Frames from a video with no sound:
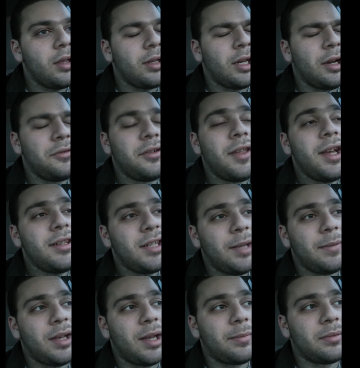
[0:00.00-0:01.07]
Now after that
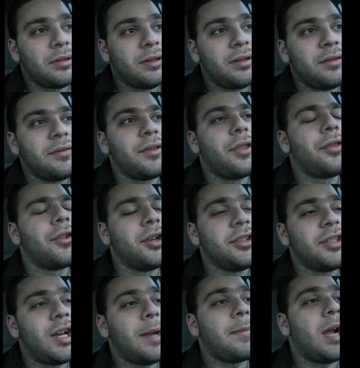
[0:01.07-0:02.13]
time happened, the
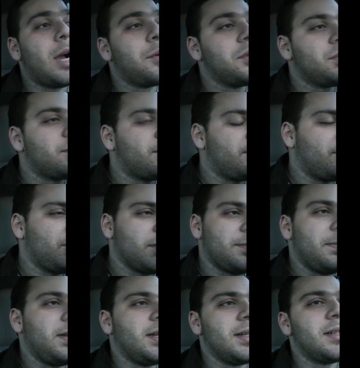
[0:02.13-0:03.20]
third time, I was,
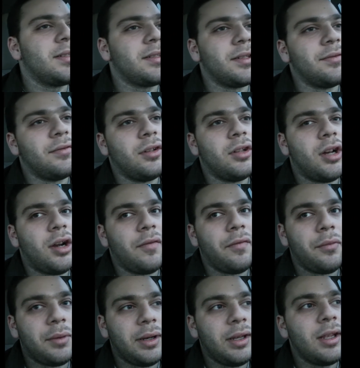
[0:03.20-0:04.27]
just because of the law of
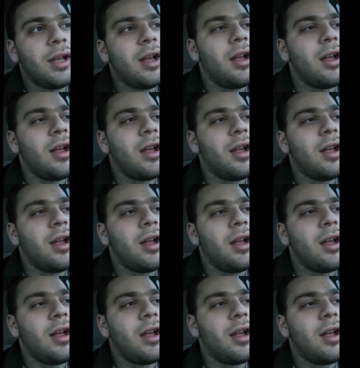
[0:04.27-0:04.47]
three,